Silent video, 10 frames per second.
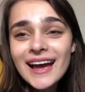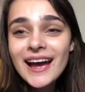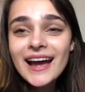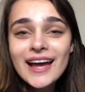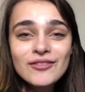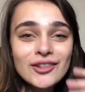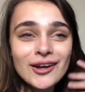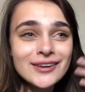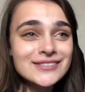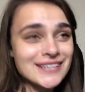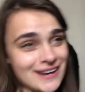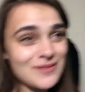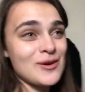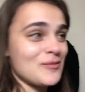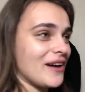I have a lot of
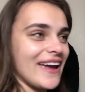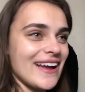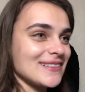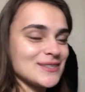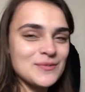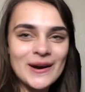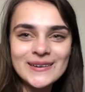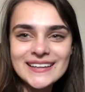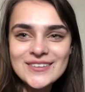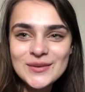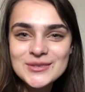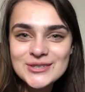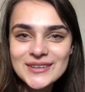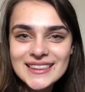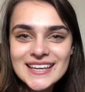time on my hands apparently if I'm
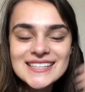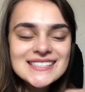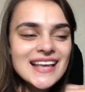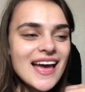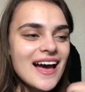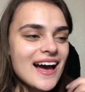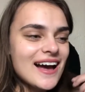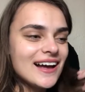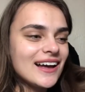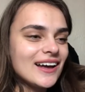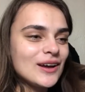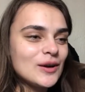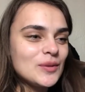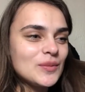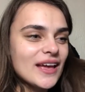doing this,
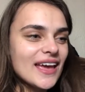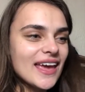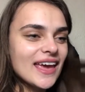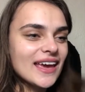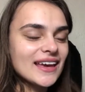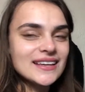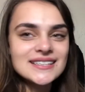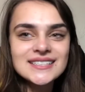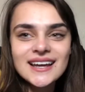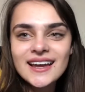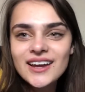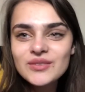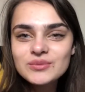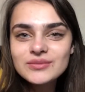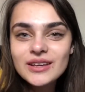and I kind
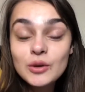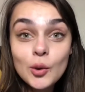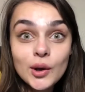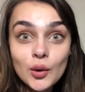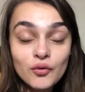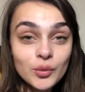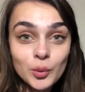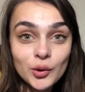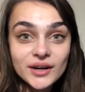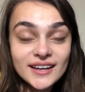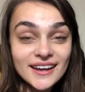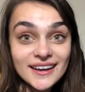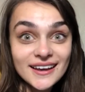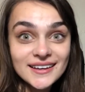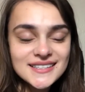of am going overboard, I
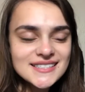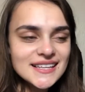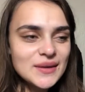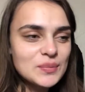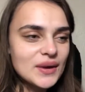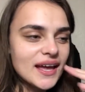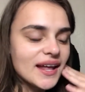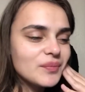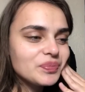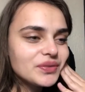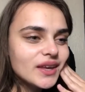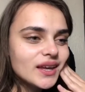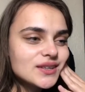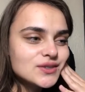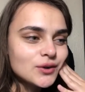guess. But
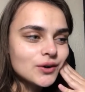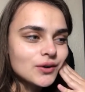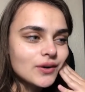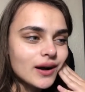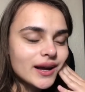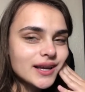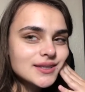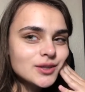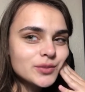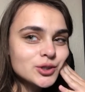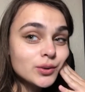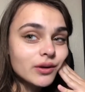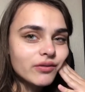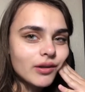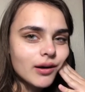so I guess I'll be doing a
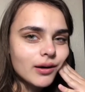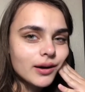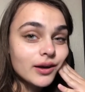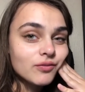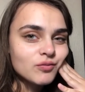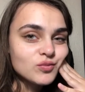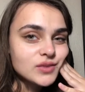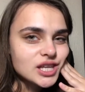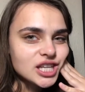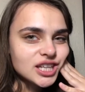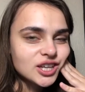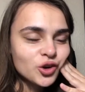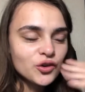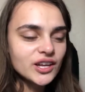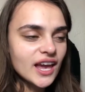vlog of me
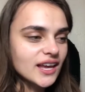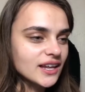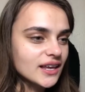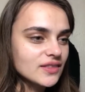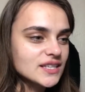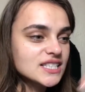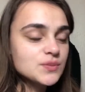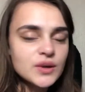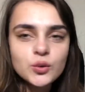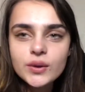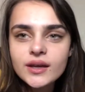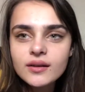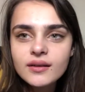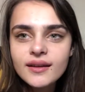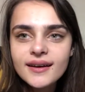creating this spin
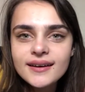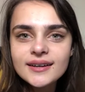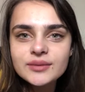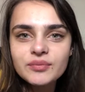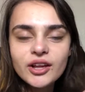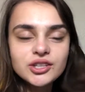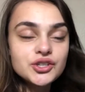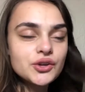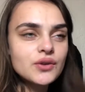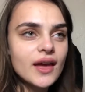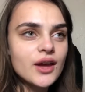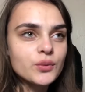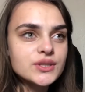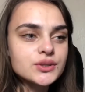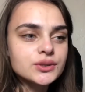wheel. I'll show you the end
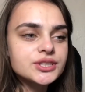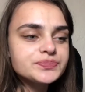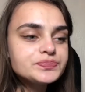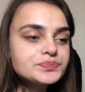result.